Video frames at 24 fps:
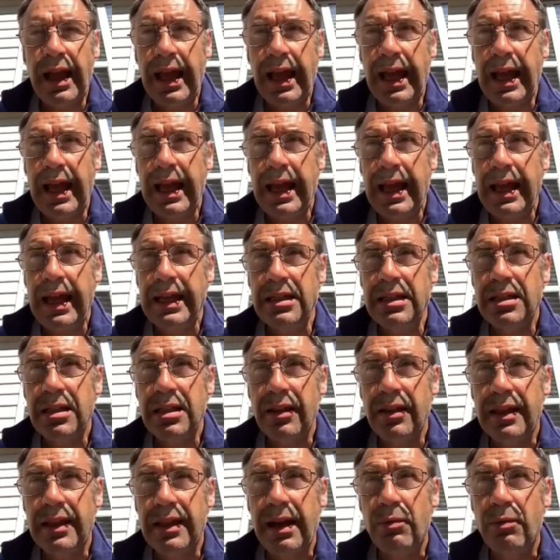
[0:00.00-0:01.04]
And
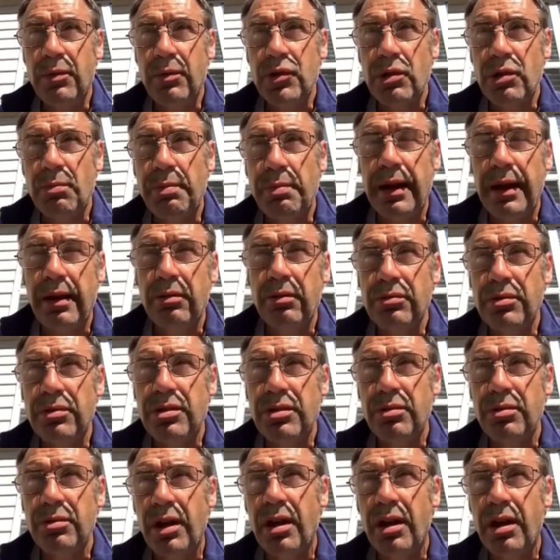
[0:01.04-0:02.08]
that was about
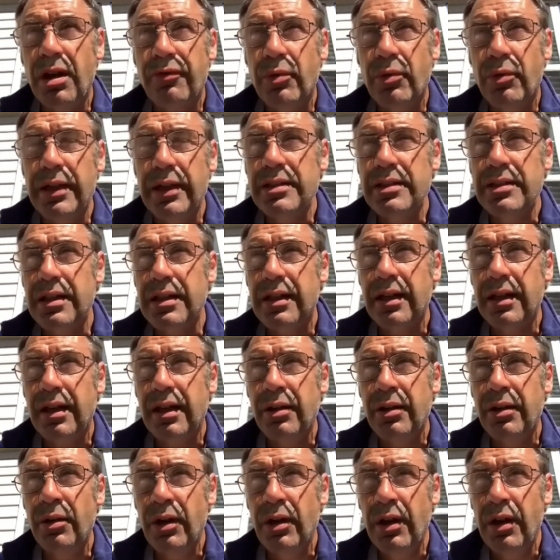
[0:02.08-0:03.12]
2.5 weeks
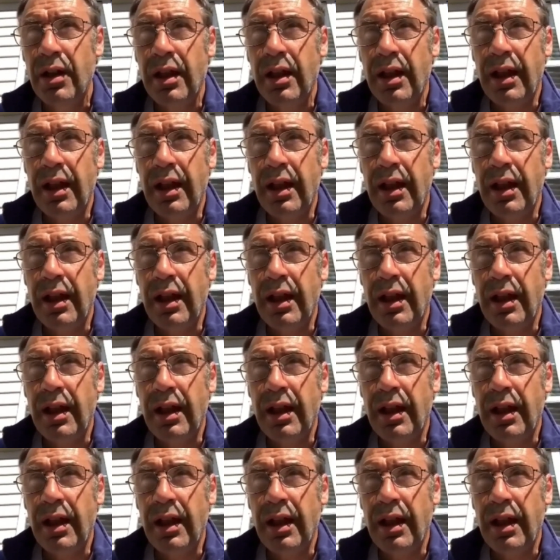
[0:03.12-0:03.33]
ago.